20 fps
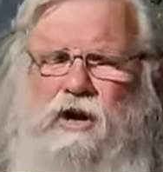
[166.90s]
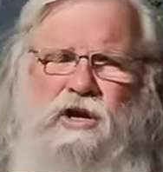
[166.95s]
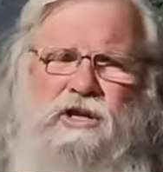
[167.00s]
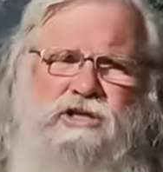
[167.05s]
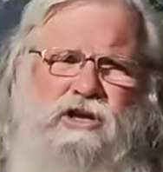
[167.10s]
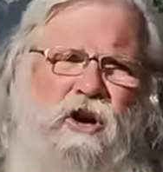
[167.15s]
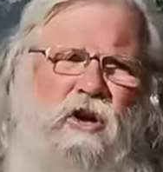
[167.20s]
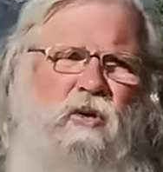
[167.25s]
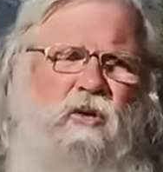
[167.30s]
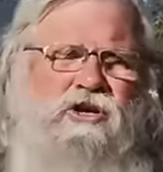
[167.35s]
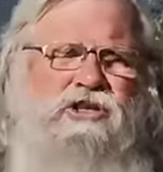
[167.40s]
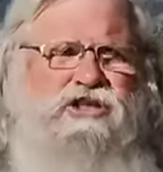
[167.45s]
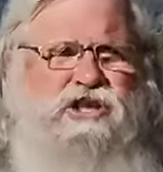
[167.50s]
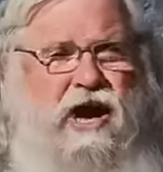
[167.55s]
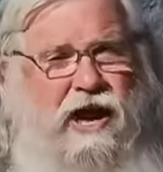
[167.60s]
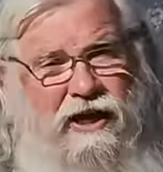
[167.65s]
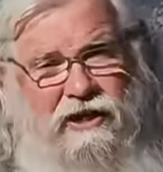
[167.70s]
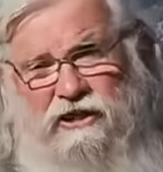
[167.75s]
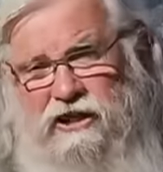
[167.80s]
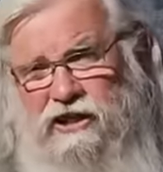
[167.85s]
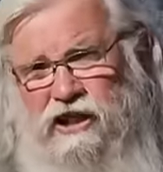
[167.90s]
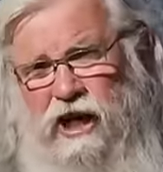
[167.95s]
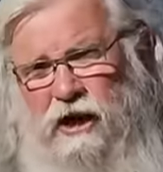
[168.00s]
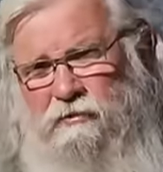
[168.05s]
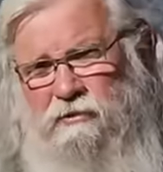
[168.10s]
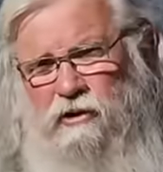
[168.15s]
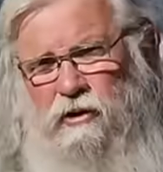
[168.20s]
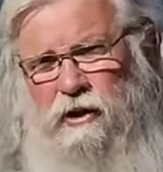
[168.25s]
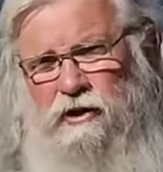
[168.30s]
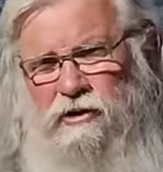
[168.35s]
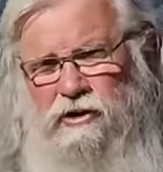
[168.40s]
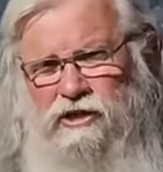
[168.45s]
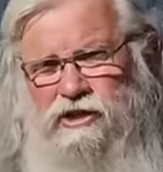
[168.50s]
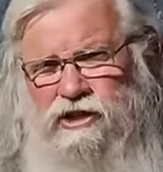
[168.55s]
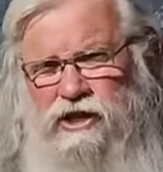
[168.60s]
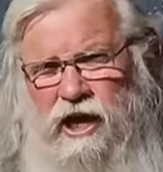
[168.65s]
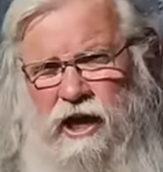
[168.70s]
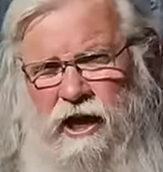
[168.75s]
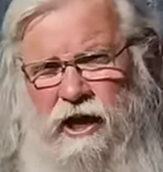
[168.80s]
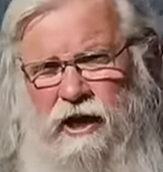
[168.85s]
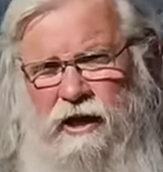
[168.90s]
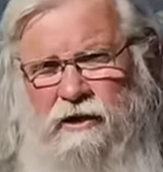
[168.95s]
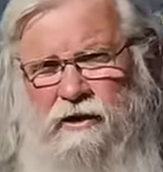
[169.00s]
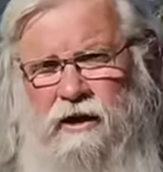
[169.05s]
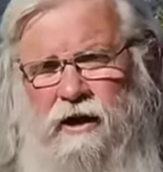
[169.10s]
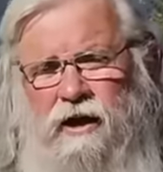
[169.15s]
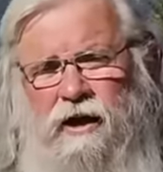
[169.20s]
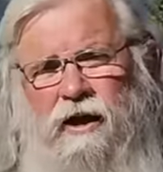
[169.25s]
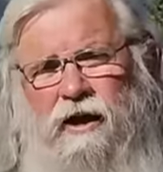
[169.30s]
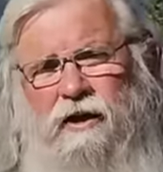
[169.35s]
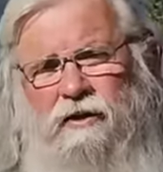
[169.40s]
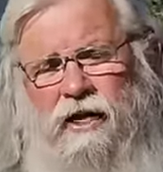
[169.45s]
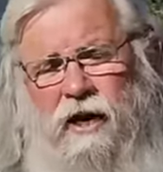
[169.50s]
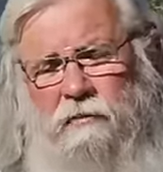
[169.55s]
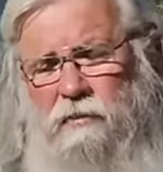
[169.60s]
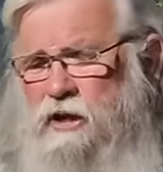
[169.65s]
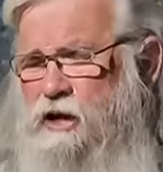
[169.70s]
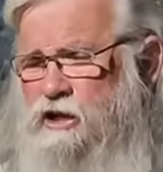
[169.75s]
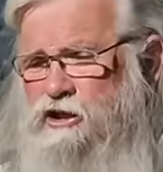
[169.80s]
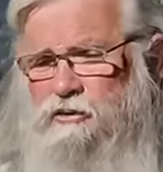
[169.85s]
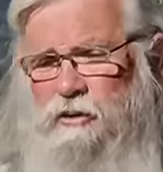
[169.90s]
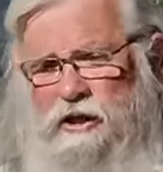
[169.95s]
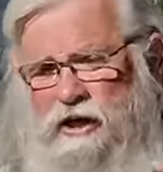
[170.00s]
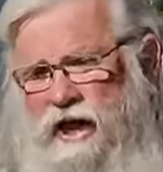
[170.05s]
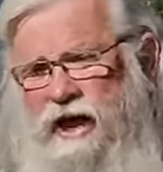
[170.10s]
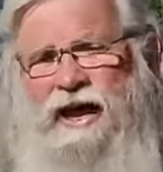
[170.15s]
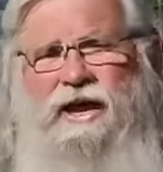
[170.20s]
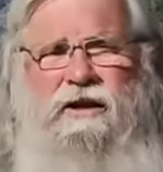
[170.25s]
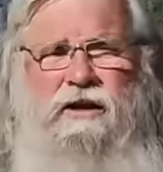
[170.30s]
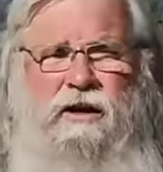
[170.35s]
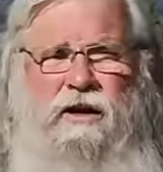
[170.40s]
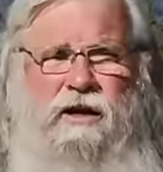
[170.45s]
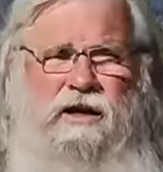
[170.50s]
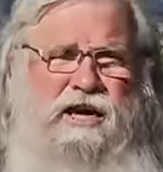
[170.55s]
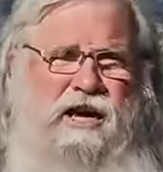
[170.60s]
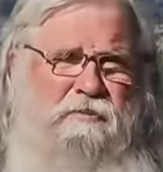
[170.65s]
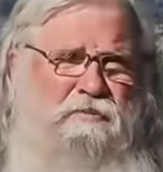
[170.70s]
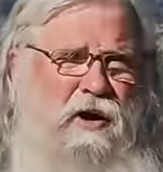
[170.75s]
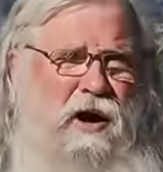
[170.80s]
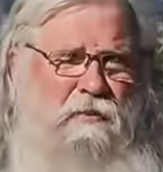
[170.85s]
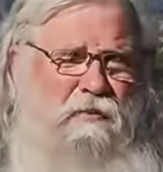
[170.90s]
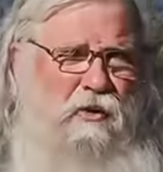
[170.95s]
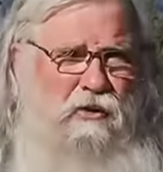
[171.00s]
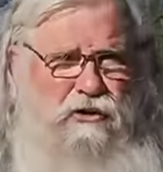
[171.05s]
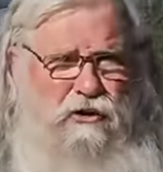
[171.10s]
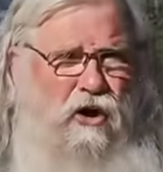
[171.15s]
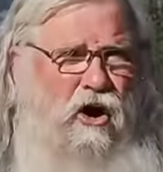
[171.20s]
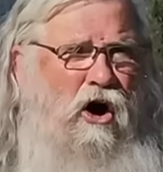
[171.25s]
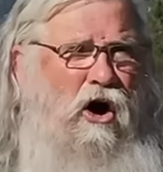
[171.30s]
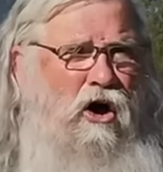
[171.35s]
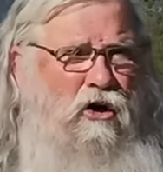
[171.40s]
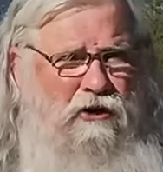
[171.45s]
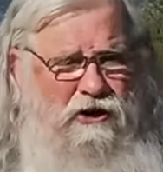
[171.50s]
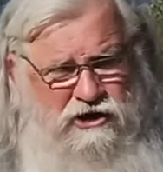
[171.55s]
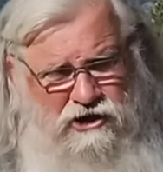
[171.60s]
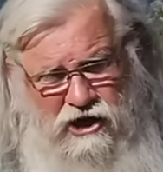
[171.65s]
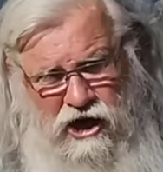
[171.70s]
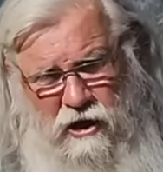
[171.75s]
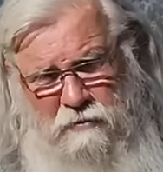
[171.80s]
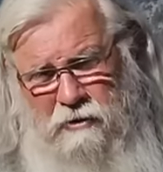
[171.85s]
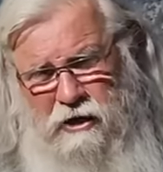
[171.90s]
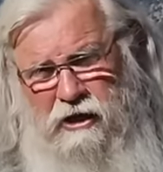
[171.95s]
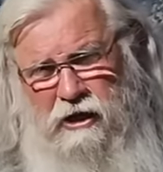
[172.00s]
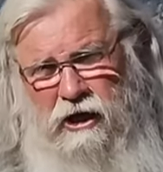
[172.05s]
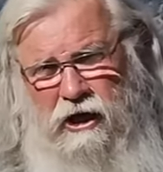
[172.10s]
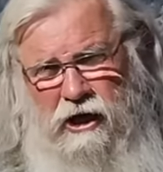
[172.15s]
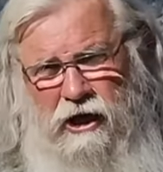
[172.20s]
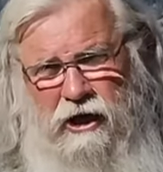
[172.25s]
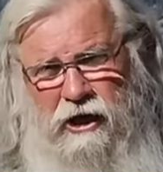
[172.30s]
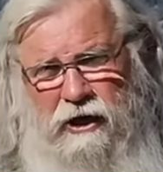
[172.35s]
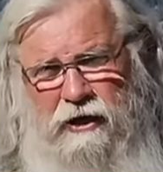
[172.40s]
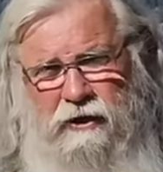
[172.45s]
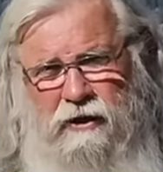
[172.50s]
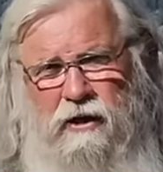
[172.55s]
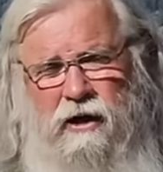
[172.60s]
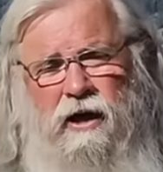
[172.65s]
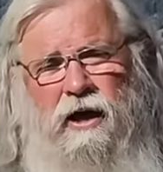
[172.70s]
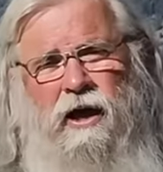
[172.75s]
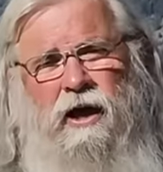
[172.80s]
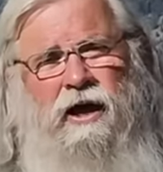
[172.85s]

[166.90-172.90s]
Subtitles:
So science has come to understand that because we can't keep up with all that's coming in,